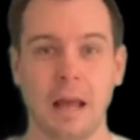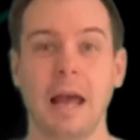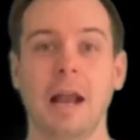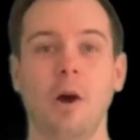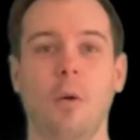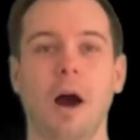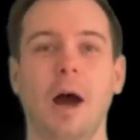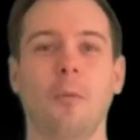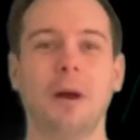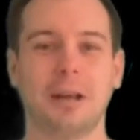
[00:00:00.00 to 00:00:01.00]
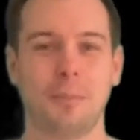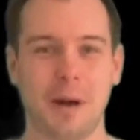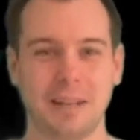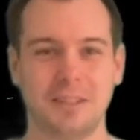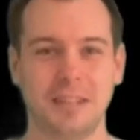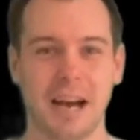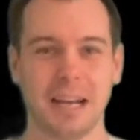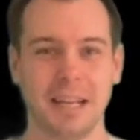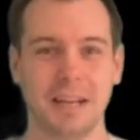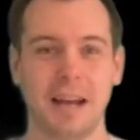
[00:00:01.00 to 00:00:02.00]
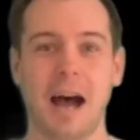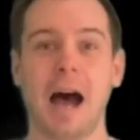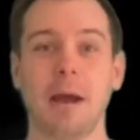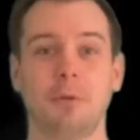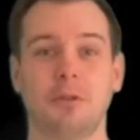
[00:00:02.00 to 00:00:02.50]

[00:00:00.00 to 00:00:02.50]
Hello and welcome back to Tiagi. I'm